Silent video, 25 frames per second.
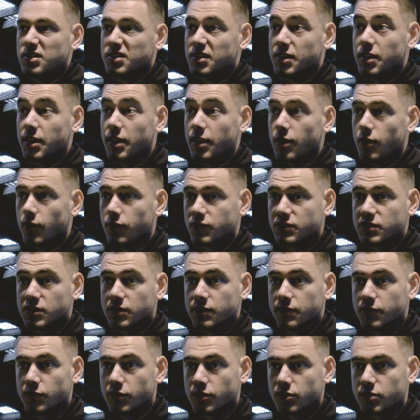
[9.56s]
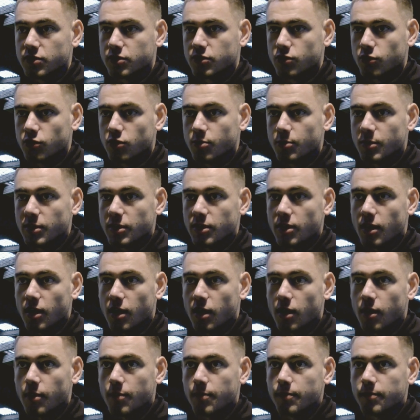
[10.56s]
Yeah, obviously first tournament.
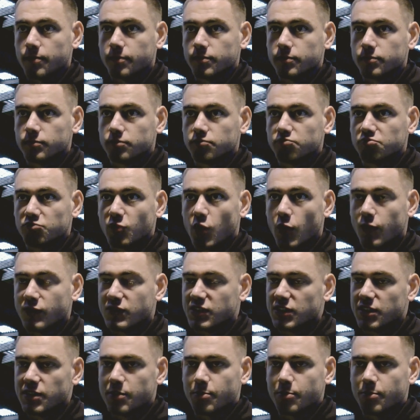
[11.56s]
Obviously